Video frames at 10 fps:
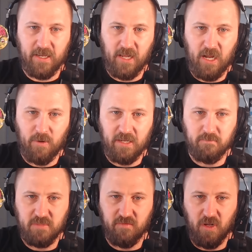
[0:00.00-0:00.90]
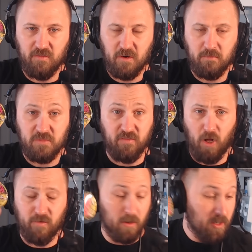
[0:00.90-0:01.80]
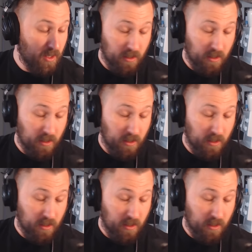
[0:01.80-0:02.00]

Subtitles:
I got, right? Devolver.